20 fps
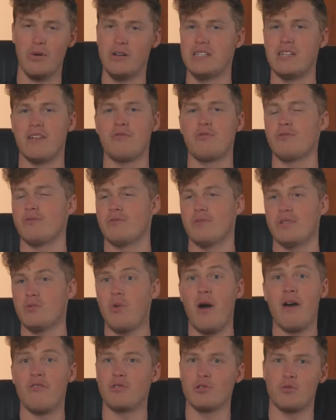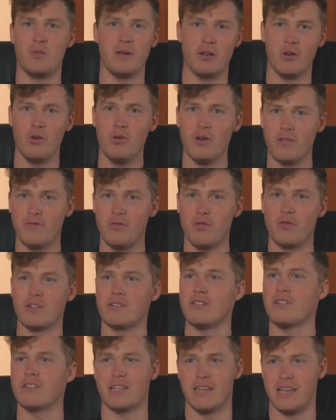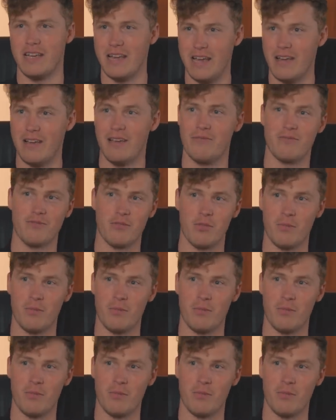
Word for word: which is everyone what everyone's been calling for. It's nice to hear yeah.